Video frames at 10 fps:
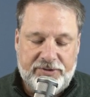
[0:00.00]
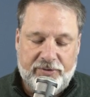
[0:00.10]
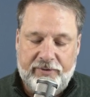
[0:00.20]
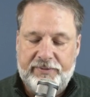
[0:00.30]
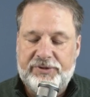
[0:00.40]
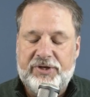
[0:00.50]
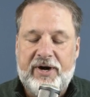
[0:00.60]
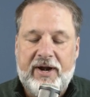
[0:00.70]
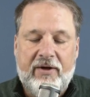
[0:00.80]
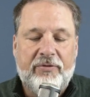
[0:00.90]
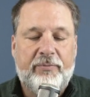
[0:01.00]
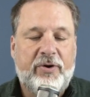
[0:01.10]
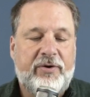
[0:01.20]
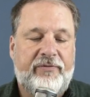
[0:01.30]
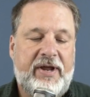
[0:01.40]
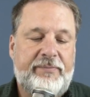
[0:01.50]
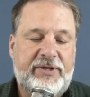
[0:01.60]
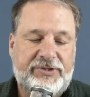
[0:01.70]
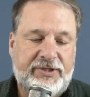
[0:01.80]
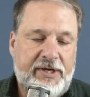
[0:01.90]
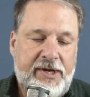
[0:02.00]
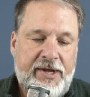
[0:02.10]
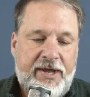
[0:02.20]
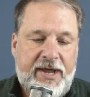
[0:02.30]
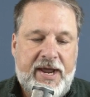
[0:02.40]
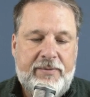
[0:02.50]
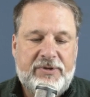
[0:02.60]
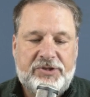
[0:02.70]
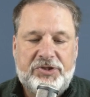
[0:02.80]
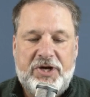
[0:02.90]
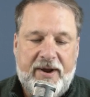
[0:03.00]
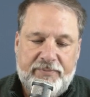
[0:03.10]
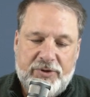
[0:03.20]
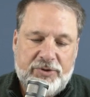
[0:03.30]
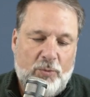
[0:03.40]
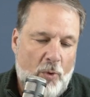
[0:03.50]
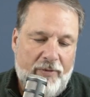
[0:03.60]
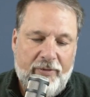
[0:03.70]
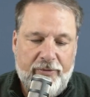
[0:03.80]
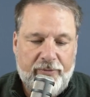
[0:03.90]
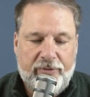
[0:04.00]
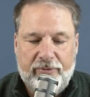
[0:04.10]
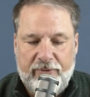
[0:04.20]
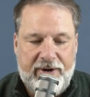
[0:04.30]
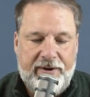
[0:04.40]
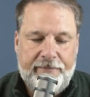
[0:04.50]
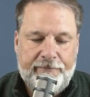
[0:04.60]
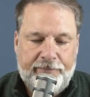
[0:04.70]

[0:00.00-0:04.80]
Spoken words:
So we're going to be starting out the book of Amos, Amos chapters 1 through 3.